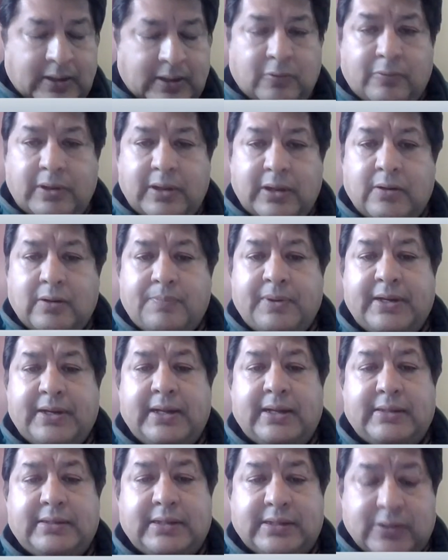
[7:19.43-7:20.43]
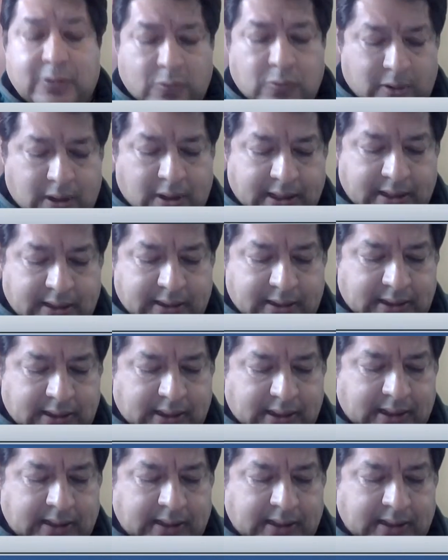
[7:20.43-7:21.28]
we opened a third one.